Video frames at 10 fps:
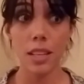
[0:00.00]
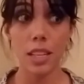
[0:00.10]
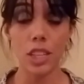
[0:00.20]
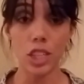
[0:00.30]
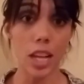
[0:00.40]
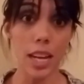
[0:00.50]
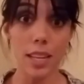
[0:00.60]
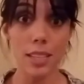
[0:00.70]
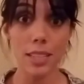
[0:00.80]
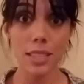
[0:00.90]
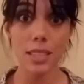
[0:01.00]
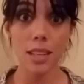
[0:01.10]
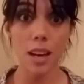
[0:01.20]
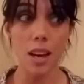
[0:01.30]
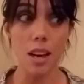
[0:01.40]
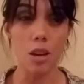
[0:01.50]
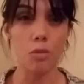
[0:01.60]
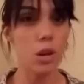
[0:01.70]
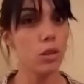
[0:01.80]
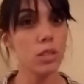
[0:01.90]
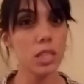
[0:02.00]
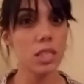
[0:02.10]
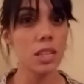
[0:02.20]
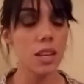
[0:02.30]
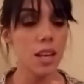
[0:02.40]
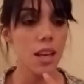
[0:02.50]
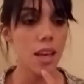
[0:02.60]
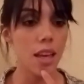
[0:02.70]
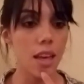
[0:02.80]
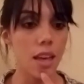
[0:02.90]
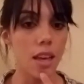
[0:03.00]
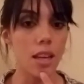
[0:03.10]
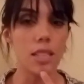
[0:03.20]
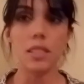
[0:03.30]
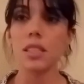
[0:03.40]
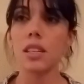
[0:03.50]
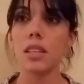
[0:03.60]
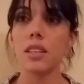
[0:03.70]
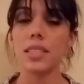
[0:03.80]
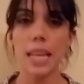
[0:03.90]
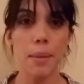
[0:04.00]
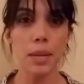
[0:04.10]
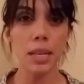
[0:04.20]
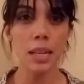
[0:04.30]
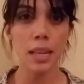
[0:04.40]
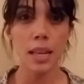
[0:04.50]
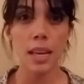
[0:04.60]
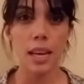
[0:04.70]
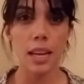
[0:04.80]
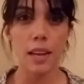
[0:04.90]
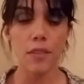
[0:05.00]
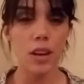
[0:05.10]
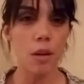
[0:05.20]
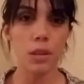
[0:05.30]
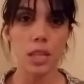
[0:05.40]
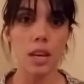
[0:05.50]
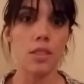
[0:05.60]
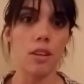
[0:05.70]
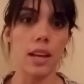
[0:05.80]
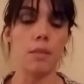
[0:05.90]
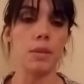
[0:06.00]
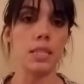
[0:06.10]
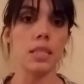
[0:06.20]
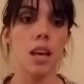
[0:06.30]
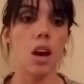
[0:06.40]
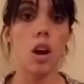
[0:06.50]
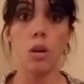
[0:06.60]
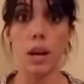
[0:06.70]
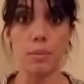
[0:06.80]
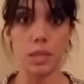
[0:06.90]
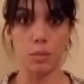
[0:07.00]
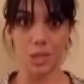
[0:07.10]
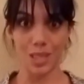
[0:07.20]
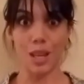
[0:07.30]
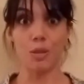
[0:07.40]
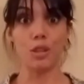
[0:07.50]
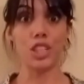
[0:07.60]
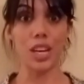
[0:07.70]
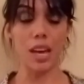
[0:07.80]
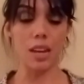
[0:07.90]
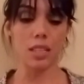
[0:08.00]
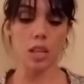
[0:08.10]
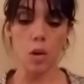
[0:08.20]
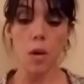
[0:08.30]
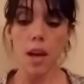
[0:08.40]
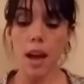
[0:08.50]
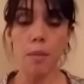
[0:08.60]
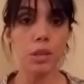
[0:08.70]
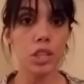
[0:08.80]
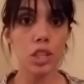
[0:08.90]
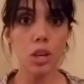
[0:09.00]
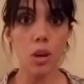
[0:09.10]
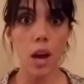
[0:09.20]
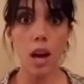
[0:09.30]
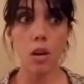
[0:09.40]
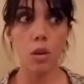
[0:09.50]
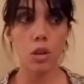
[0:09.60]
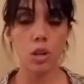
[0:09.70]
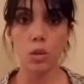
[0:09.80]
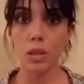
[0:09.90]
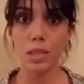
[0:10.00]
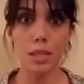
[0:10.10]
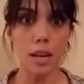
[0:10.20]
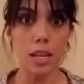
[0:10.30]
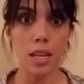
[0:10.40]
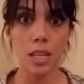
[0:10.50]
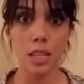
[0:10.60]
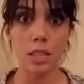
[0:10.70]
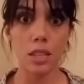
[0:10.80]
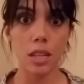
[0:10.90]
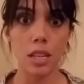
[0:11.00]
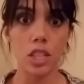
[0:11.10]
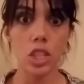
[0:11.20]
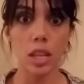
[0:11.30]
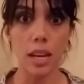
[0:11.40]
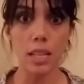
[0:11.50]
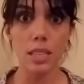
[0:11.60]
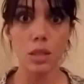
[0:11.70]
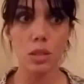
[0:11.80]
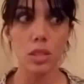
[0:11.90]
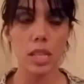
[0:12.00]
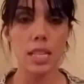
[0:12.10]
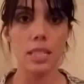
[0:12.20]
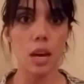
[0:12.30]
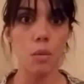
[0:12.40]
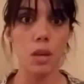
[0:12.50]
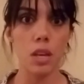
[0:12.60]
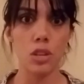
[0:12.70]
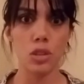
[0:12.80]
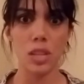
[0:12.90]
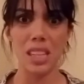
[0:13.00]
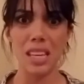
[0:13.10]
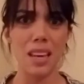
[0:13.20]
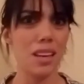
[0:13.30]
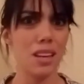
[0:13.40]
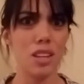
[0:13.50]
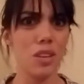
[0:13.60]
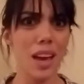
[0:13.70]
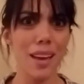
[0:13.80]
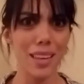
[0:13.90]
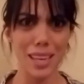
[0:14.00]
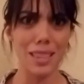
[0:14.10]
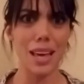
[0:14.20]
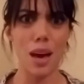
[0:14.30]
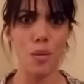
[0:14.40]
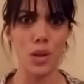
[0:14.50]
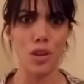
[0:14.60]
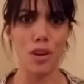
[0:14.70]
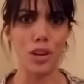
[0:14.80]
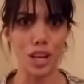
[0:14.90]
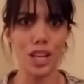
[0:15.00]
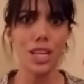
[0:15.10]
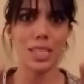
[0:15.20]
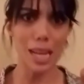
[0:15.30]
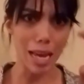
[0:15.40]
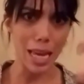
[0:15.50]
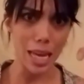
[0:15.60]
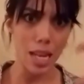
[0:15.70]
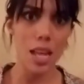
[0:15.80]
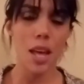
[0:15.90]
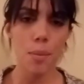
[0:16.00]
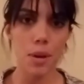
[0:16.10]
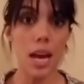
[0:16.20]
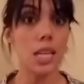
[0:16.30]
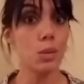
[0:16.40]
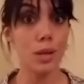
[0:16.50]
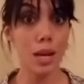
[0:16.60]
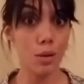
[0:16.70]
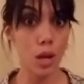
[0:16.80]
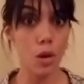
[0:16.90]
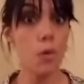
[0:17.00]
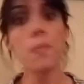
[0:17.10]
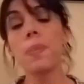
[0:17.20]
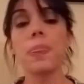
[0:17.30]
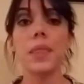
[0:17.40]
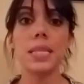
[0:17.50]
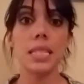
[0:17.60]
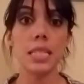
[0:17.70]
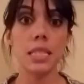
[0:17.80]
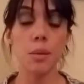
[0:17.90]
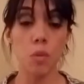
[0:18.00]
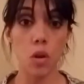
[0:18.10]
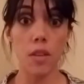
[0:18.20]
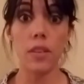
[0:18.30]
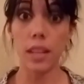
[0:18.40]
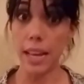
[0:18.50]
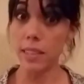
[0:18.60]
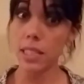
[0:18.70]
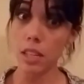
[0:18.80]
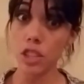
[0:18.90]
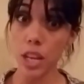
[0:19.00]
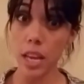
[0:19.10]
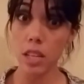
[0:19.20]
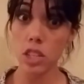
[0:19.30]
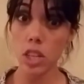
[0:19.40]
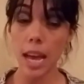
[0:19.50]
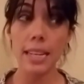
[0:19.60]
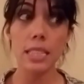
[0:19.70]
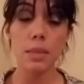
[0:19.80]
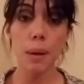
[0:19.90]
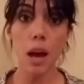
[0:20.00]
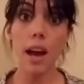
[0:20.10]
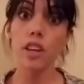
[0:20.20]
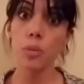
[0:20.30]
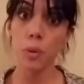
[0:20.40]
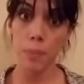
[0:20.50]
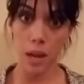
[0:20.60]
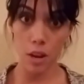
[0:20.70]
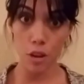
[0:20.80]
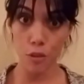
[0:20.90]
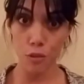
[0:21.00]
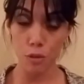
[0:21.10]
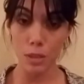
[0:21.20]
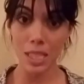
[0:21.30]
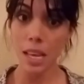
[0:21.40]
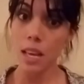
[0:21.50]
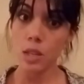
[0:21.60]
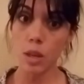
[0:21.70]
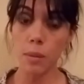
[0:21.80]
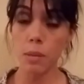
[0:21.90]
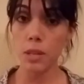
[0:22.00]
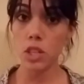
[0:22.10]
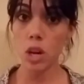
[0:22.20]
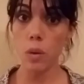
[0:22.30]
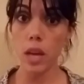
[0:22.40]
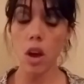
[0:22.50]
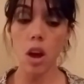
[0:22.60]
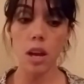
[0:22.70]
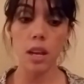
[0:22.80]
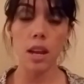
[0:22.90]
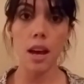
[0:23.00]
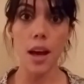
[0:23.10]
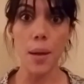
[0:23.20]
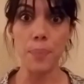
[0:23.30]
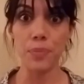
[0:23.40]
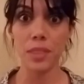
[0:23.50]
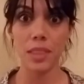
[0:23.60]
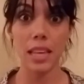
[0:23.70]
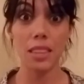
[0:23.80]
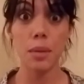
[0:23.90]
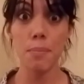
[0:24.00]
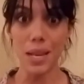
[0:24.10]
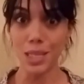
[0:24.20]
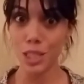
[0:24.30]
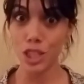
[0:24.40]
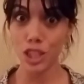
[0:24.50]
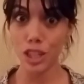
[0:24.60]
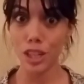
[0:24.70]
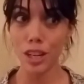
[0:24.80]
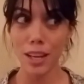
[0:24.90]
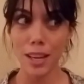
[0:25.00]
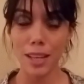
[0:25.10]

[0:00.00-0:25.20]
enchiladas, roast, and salmon. And I forgot what the other item is. Oh, some cilantro chicken. So I'm going to show you how, the lasagna and enchiladas, those are things that we usually think you can't eat that when you're on a diet. But as we now know, this is more of a lifestyle change, and it's about how you prepare your foods. So I'm going to be showing on like the Messenger